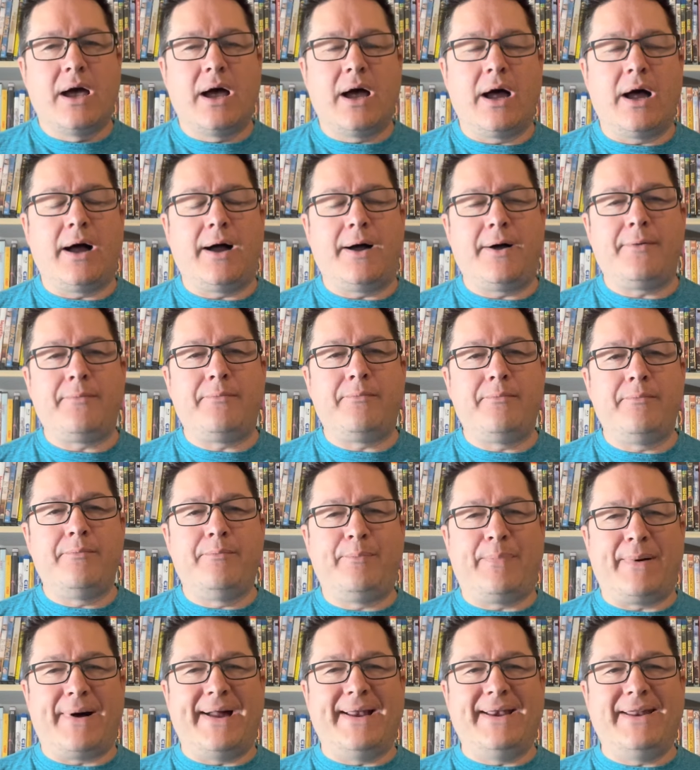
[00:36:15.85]
Um,
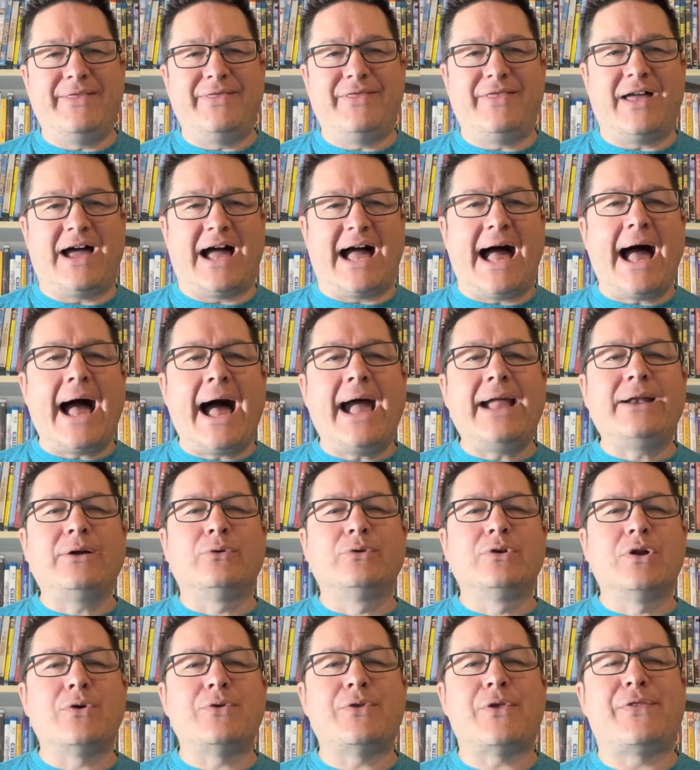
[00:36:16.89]
but I
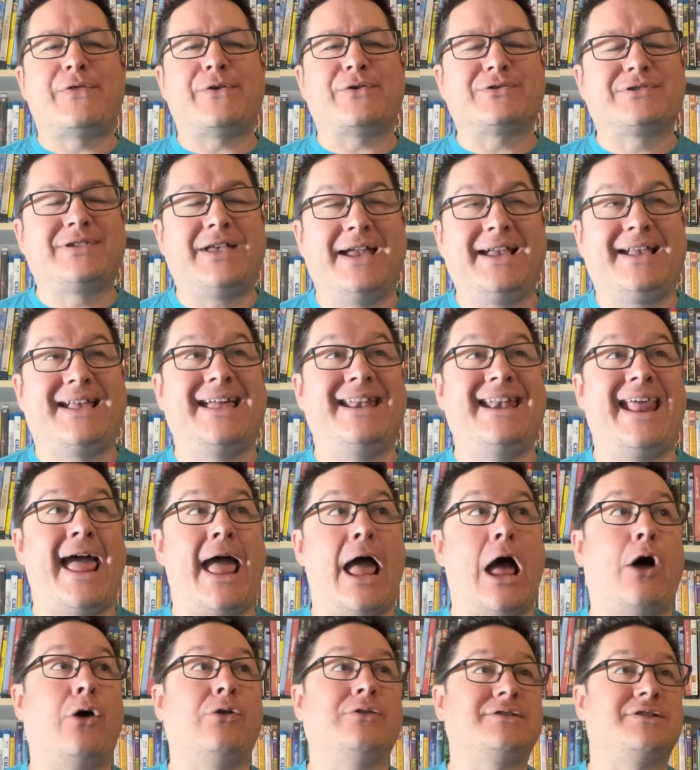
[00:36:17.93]
don't know that there's like an
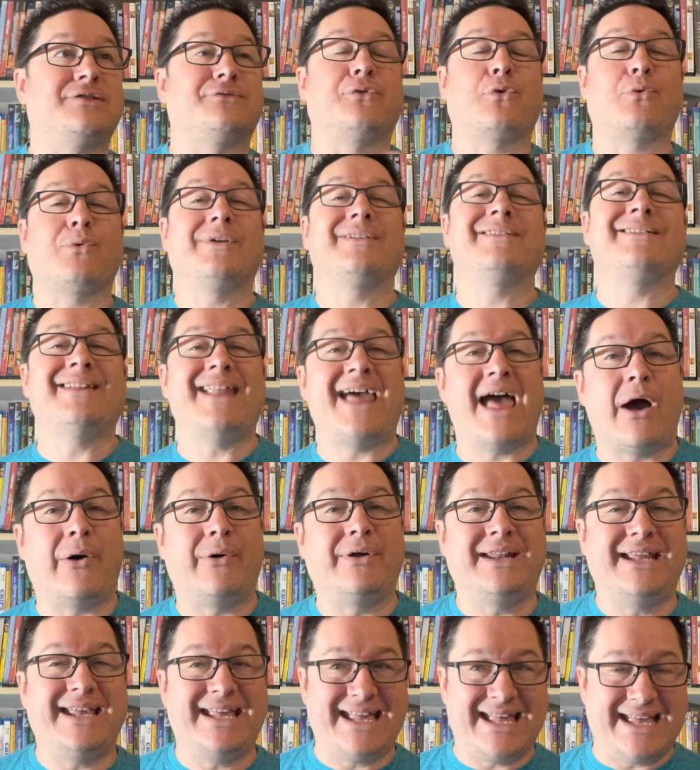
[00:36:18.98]
ounce of
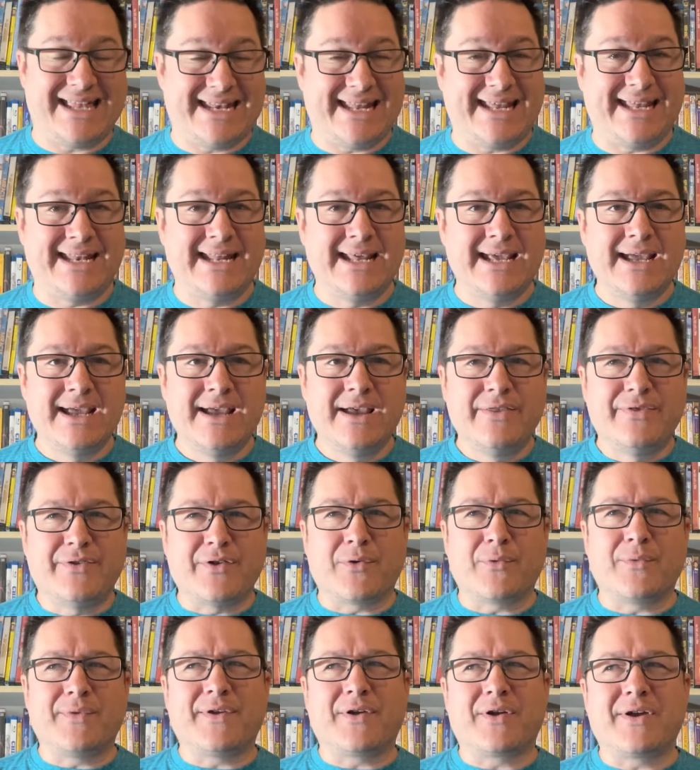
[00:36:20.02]
originality in it.
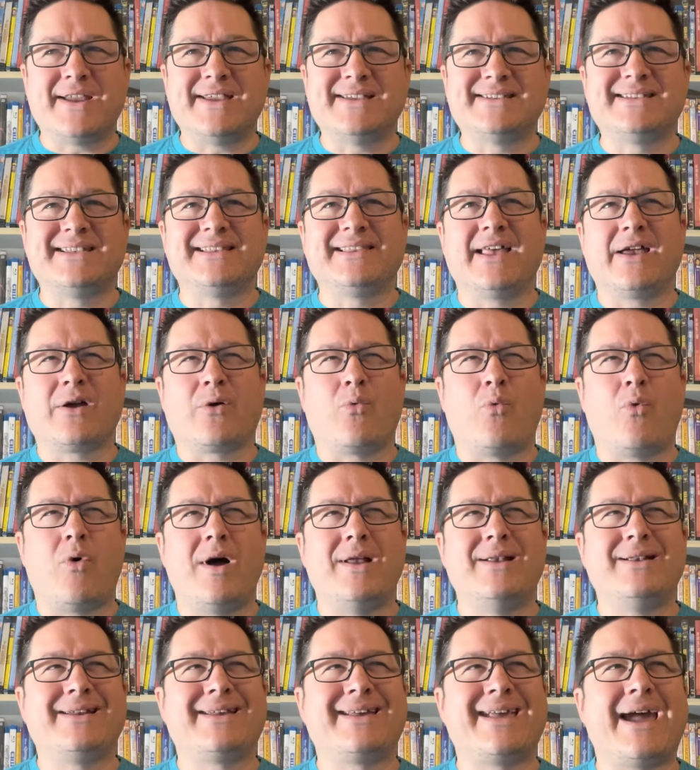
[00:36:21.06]
There, there isn't like
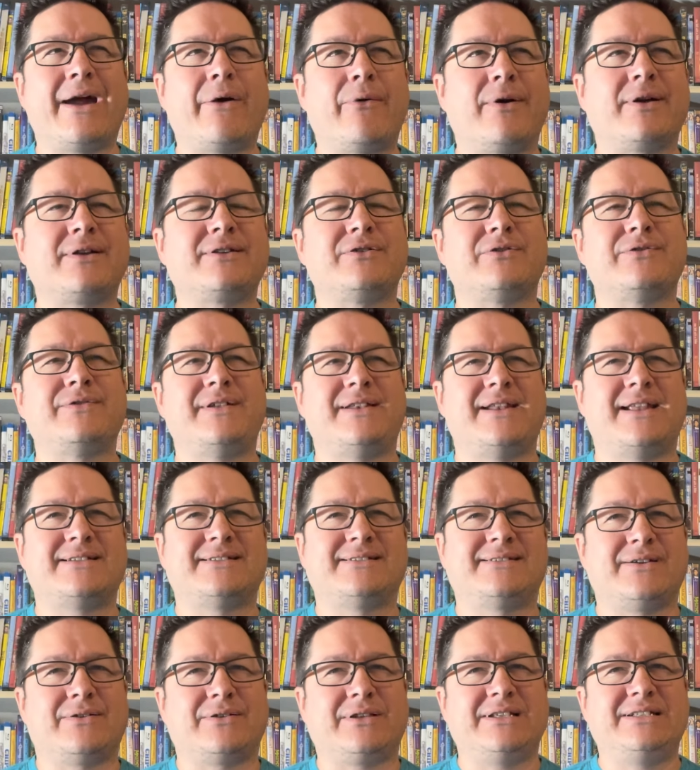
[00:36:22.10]
one character that
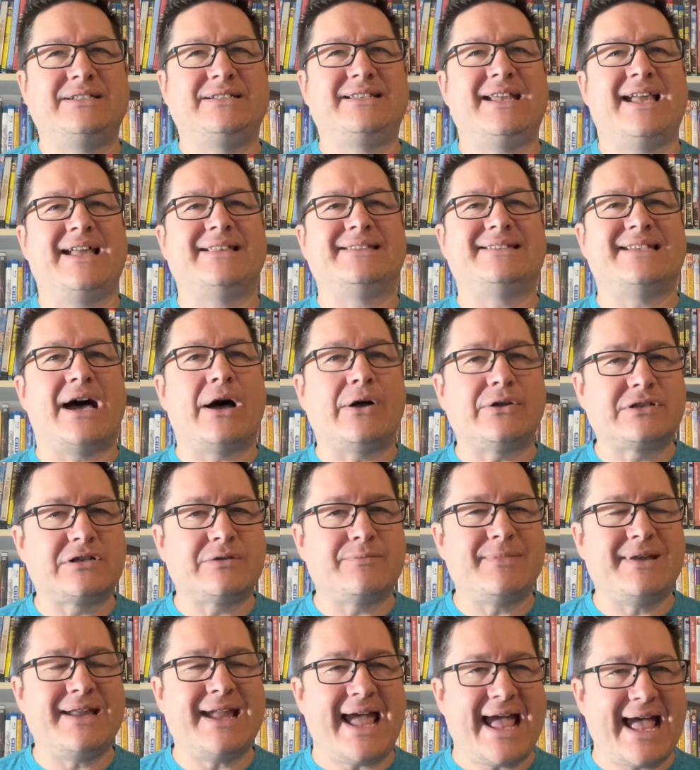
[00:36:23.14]
necessarily stands out to
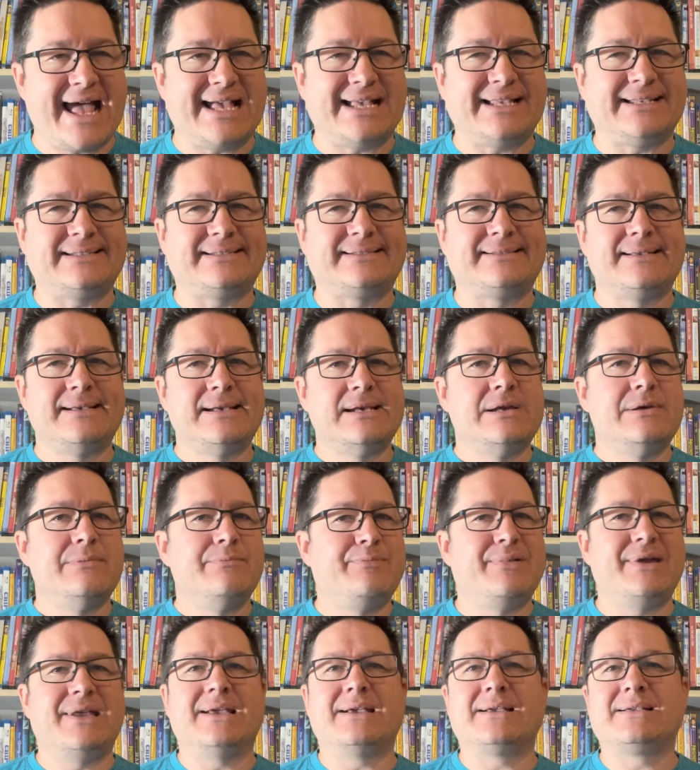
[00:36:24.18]
me as
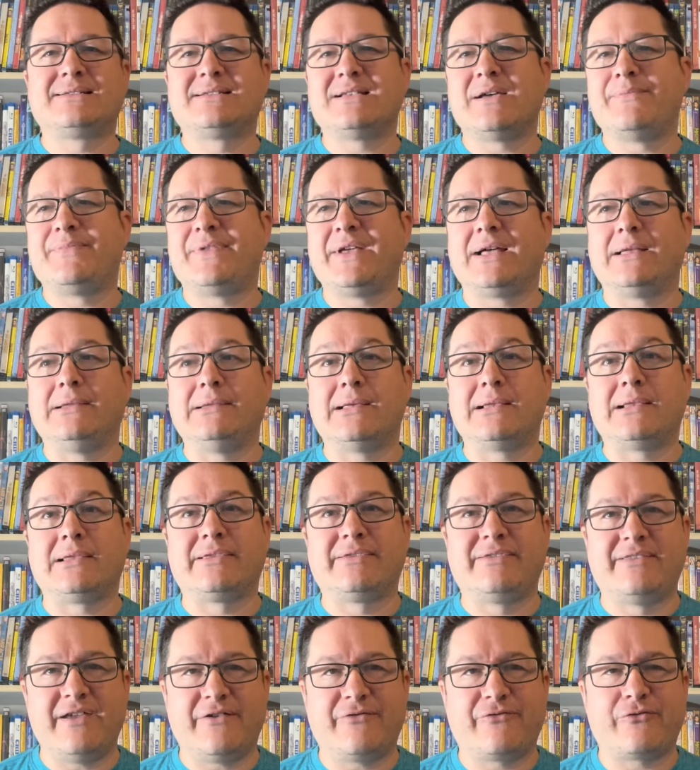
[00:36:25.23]
being something a little
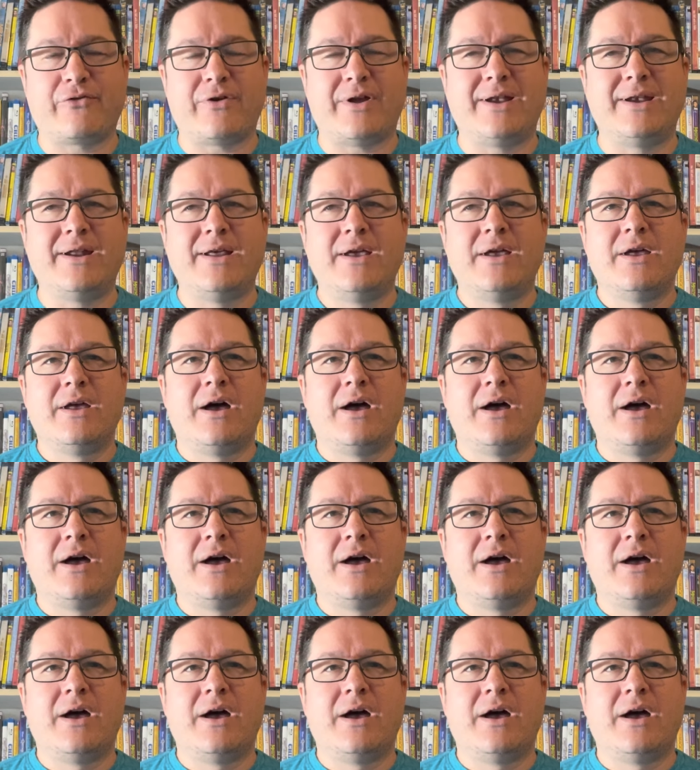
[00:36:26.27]
different.